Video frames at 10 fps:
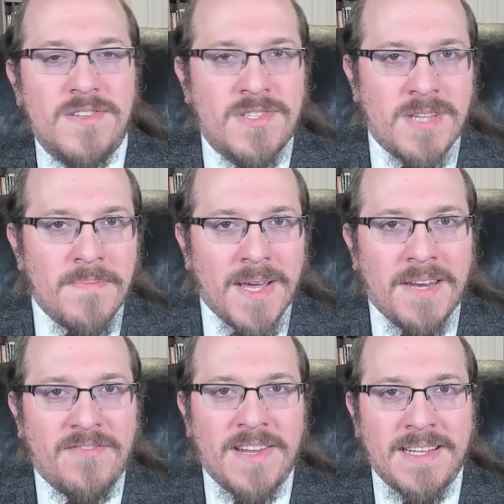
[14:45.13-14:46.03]
some
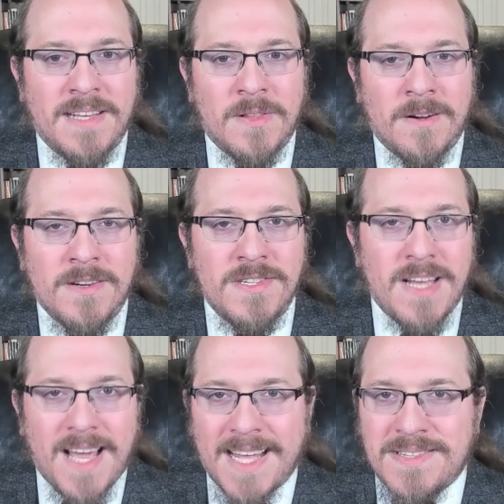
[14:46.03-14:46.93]
infinitely large
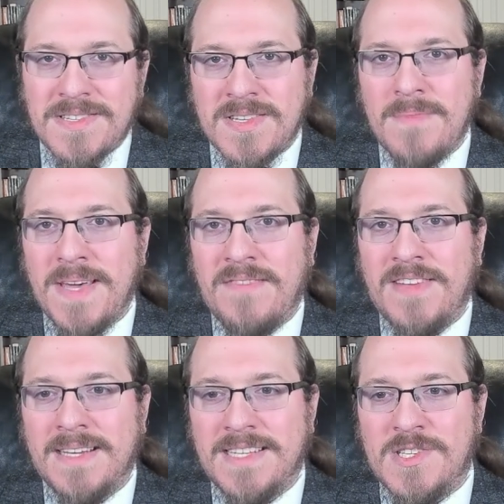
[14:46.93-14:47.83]
and some
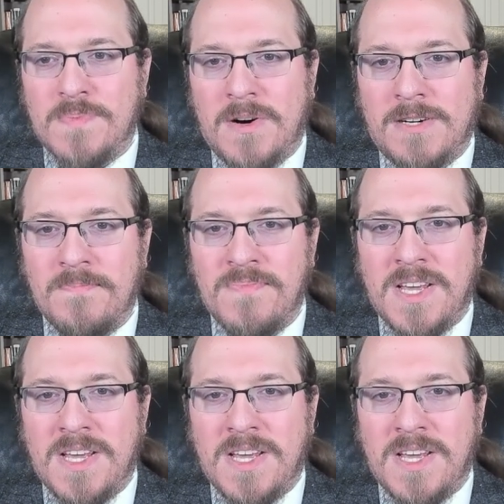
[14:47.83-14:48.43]
infinitely small,